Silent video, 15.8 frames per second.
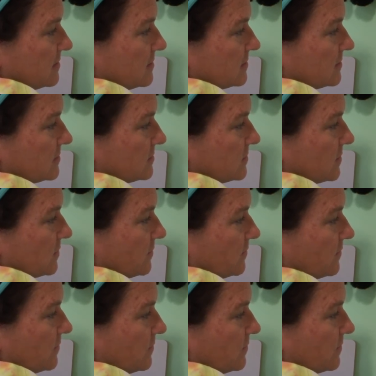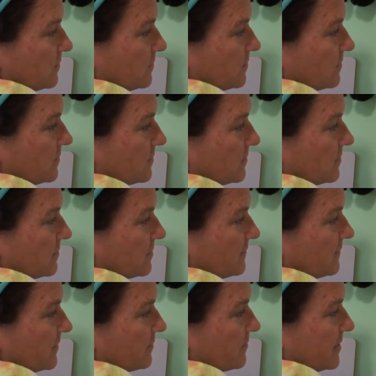So if
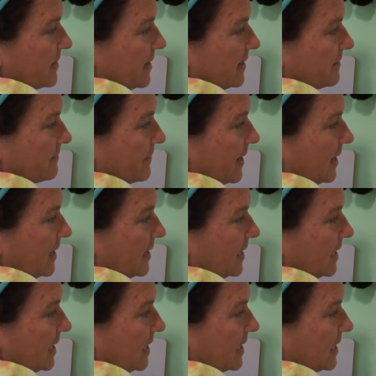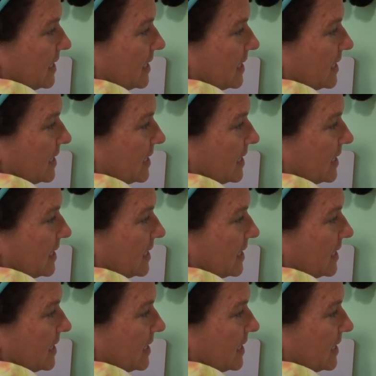I run out of paint,